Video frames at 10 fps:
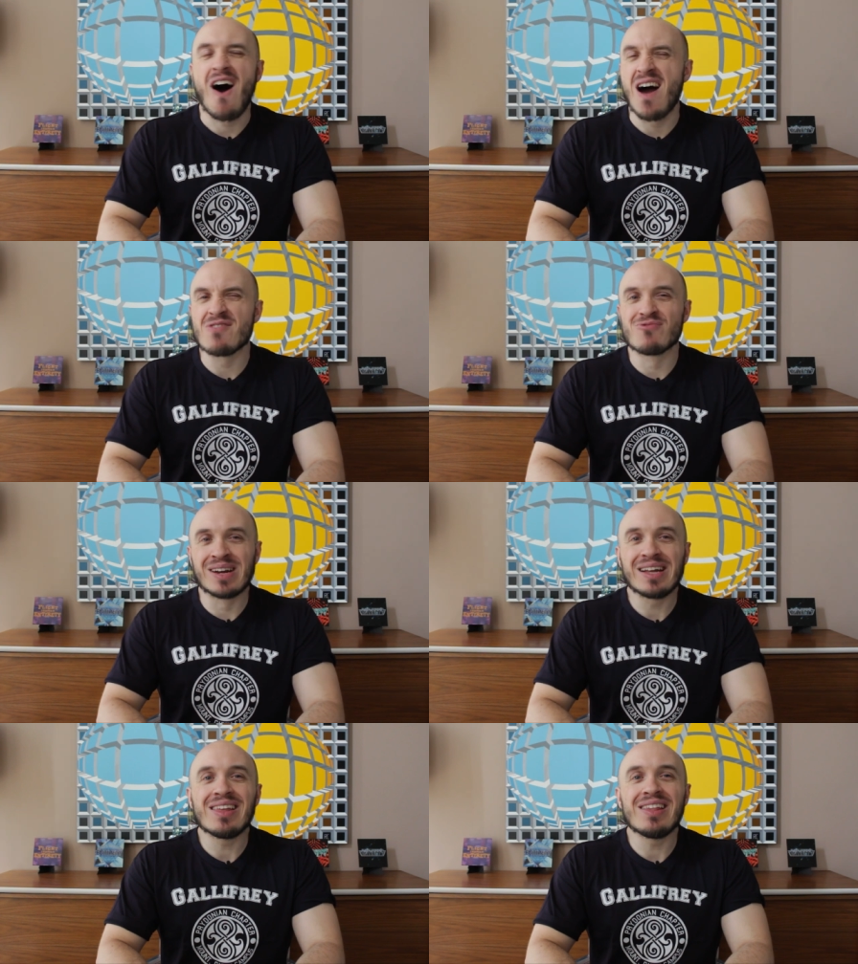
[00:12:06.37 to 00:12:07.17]
I
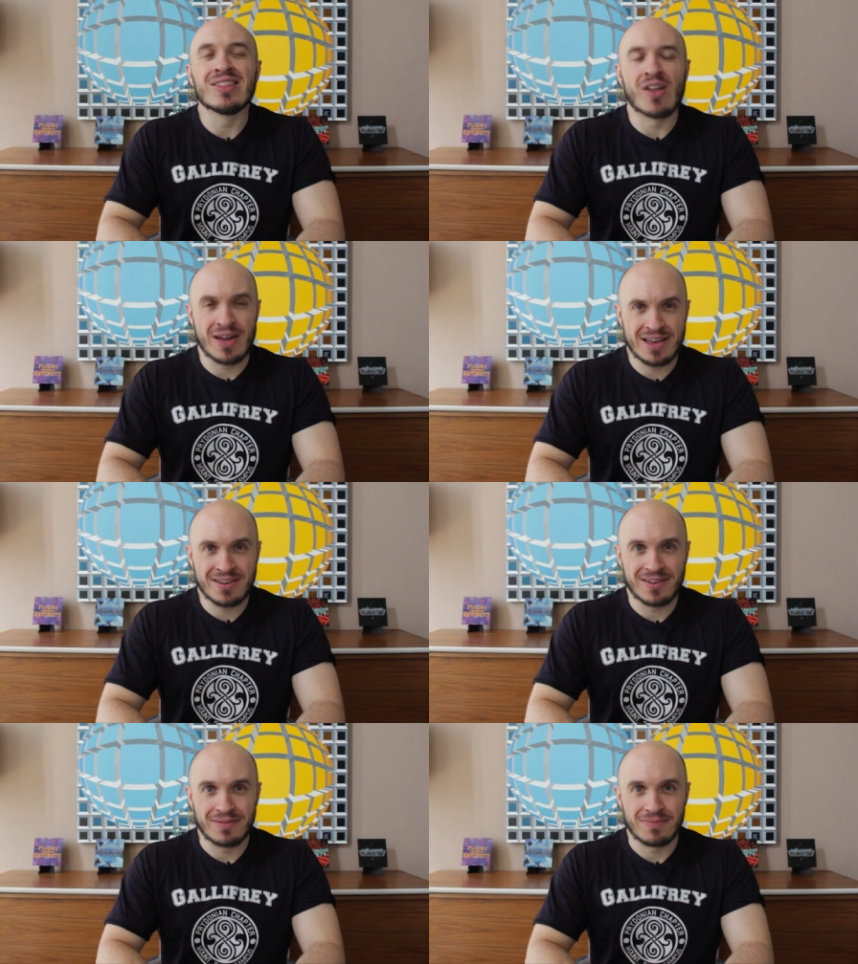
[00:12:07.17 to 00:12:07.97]
really
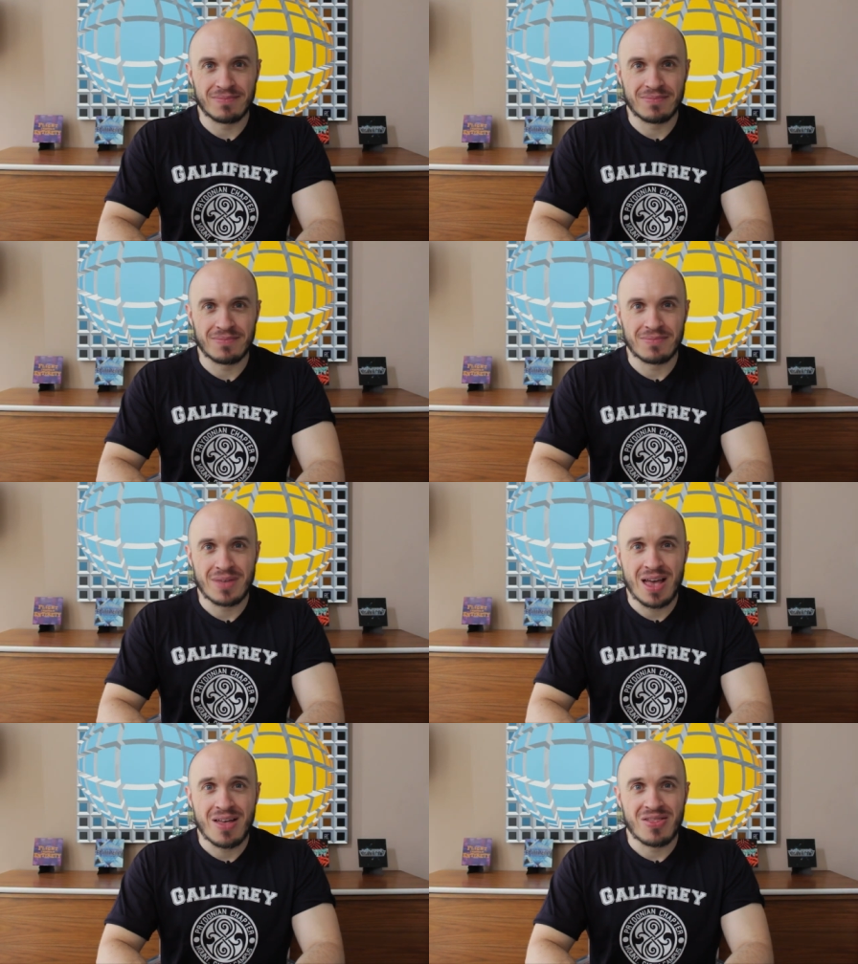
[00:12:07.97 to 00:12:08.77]
like
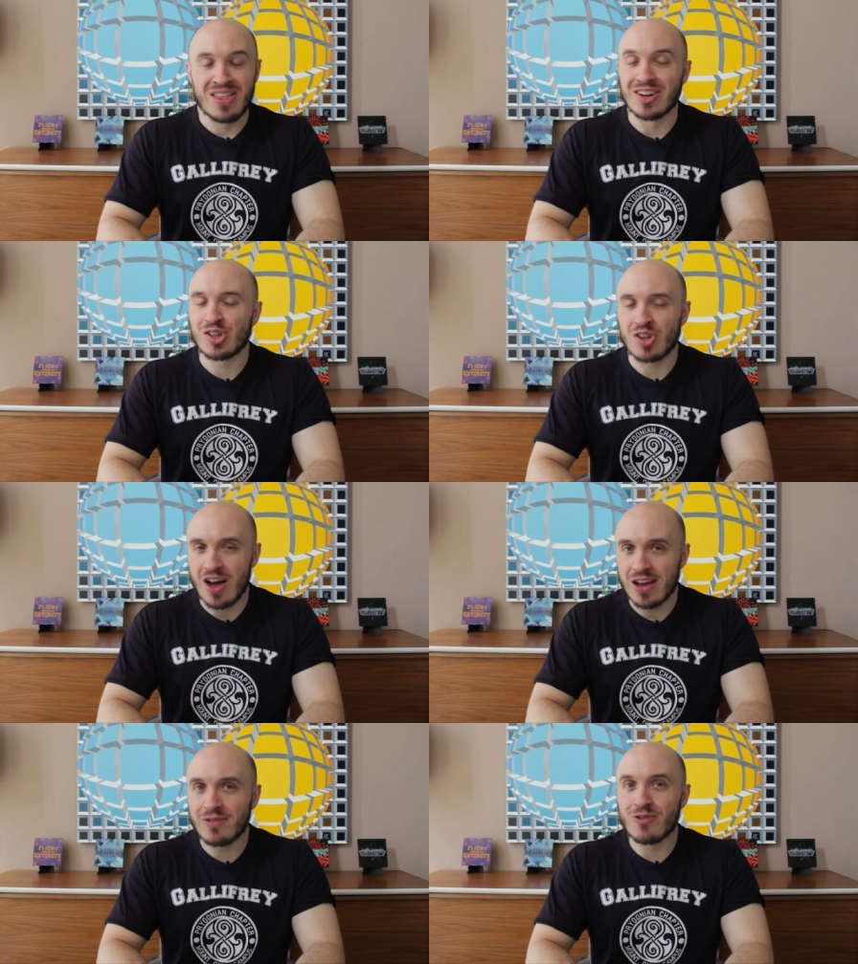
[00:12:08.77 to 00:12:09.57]
that
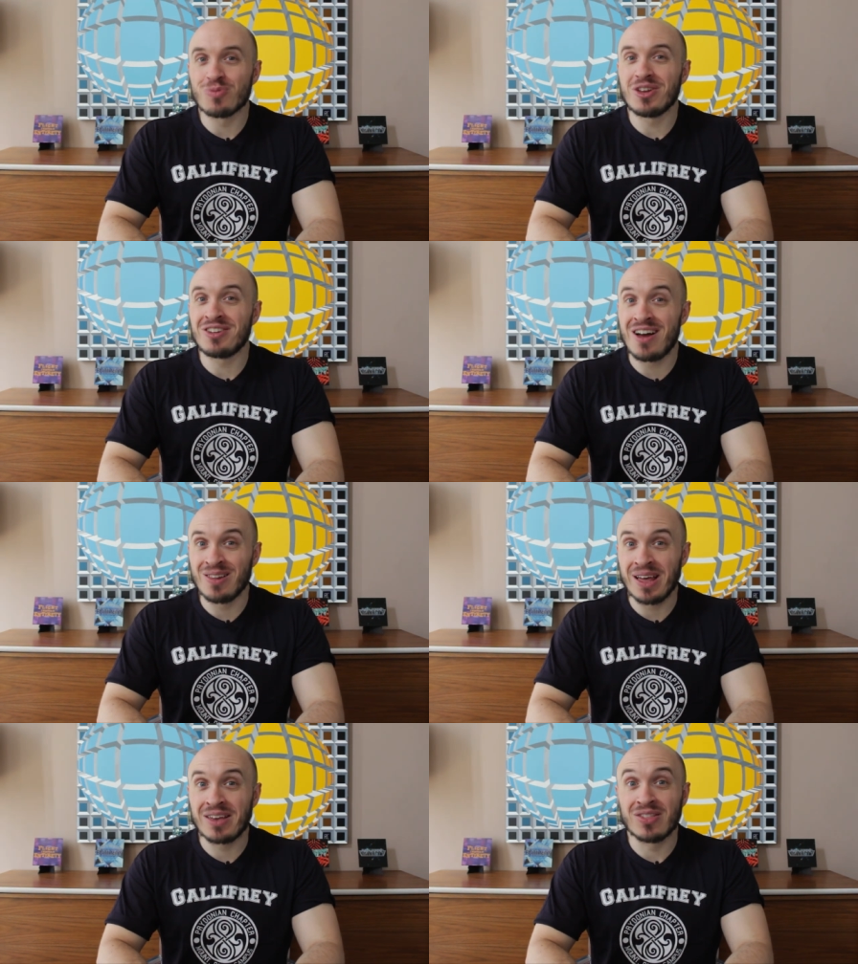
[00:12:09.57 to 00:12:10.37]
aside from the
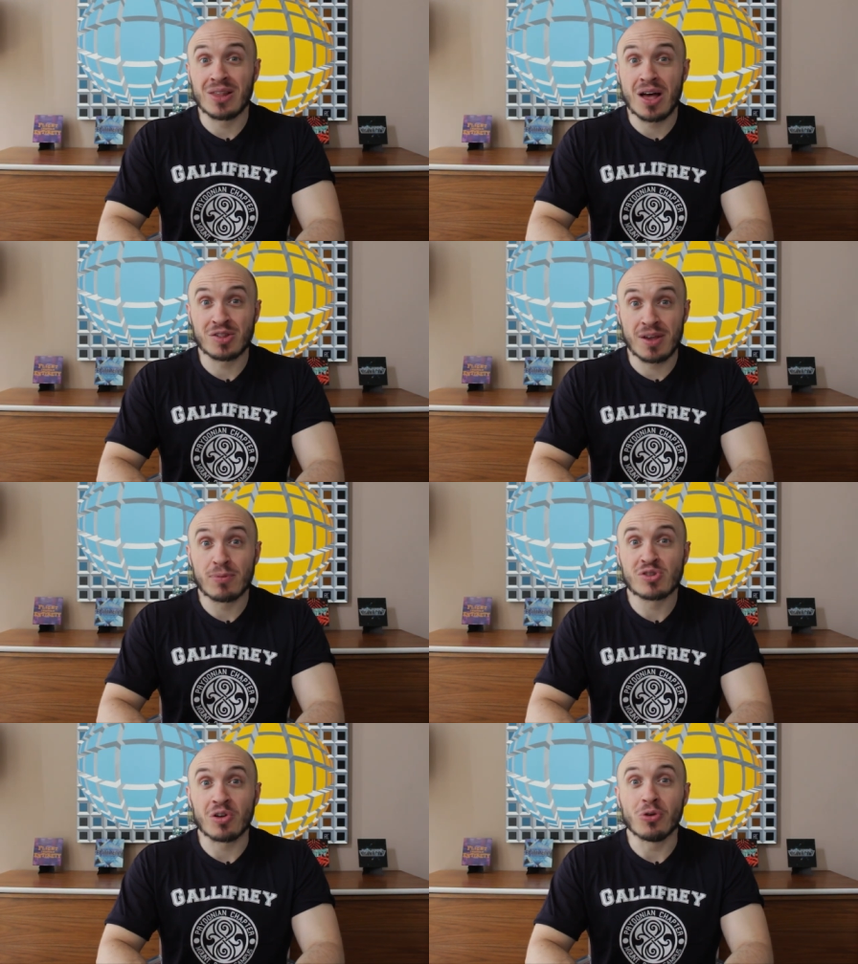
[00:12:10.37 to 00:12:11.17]
Dalek in the last
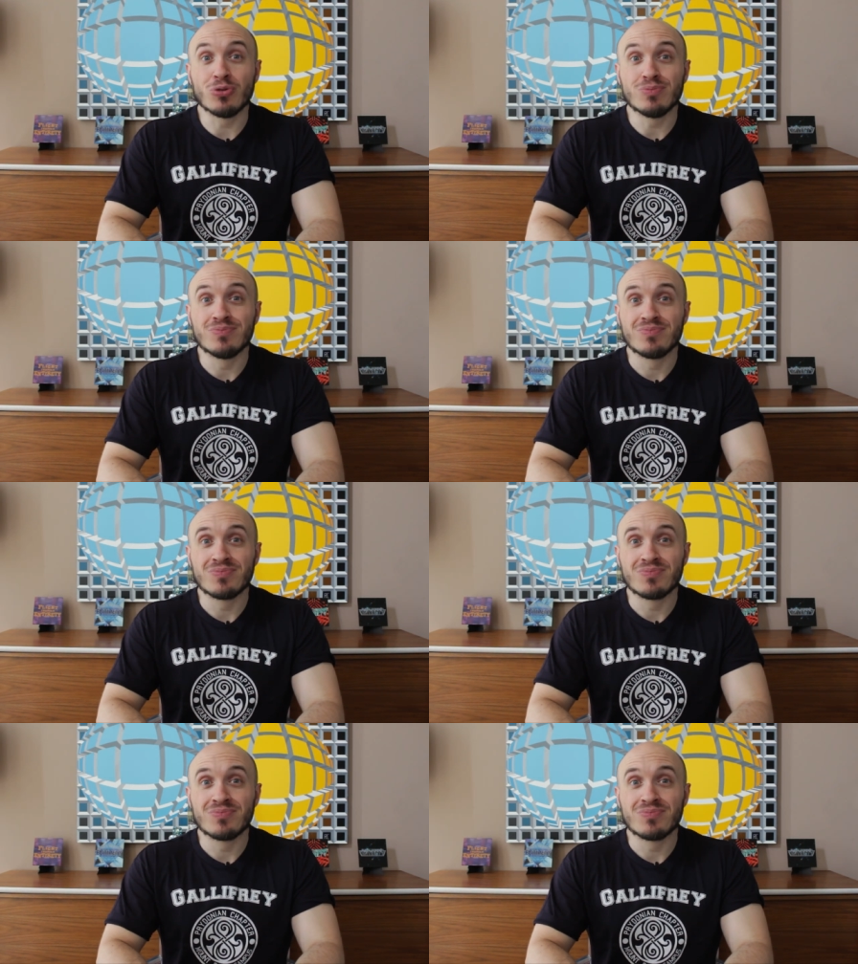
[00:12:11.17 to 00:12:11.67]
episode,